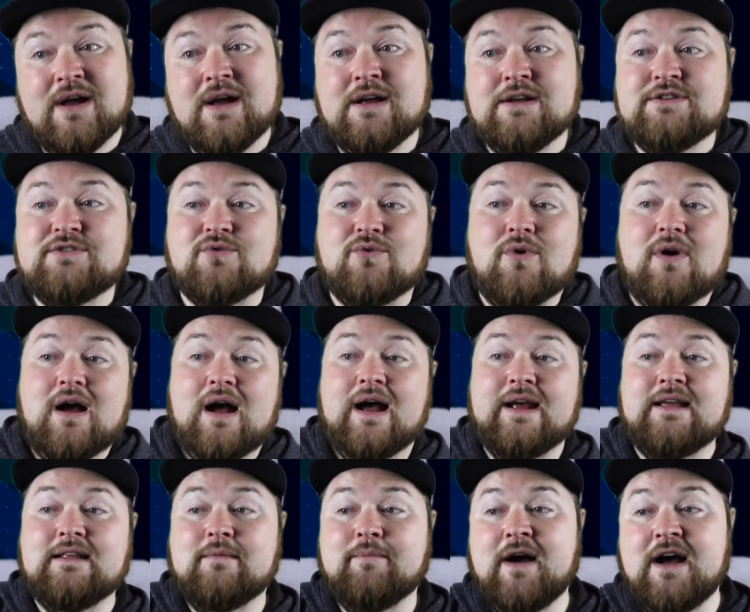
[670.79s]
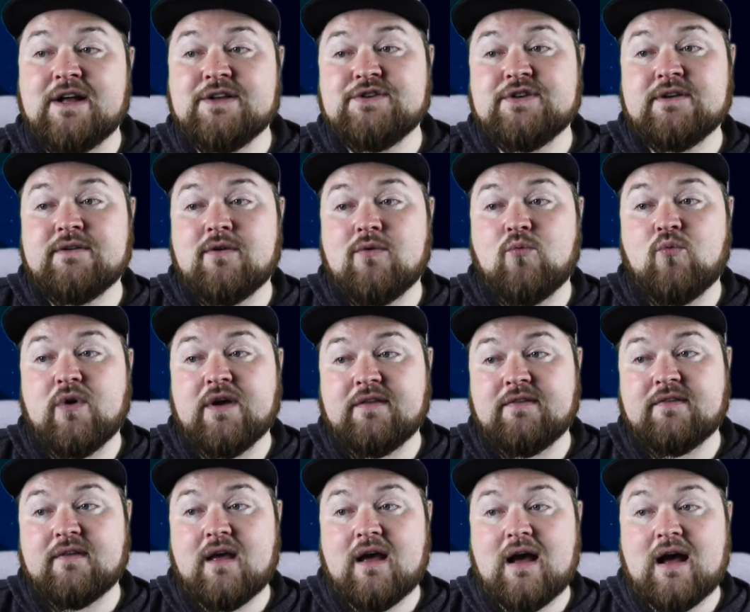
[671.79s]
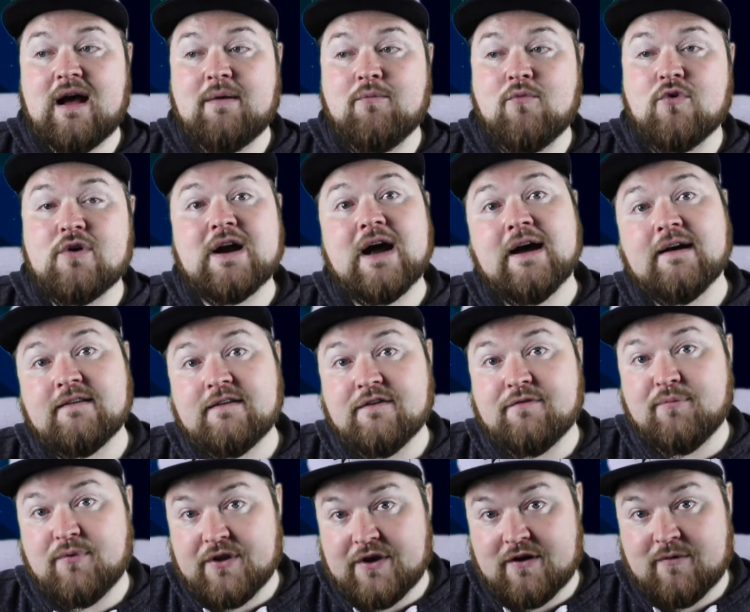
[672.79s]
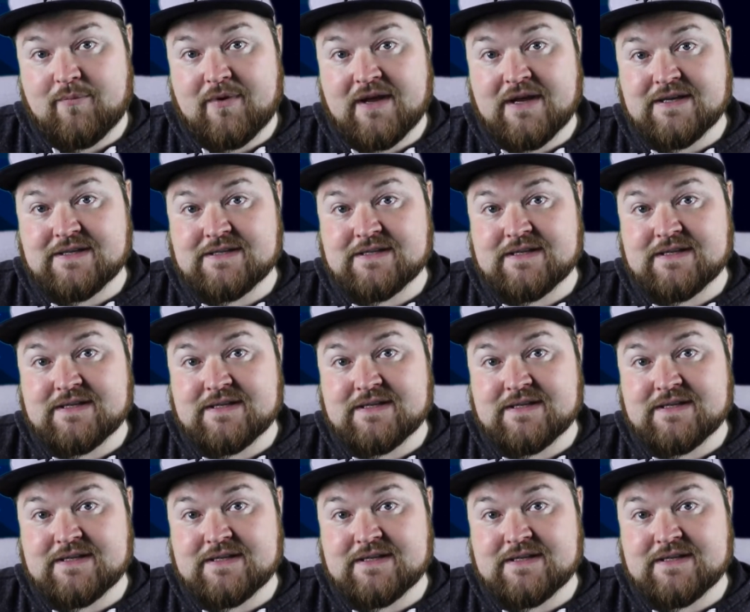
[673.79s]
So I imagine with a more active player base,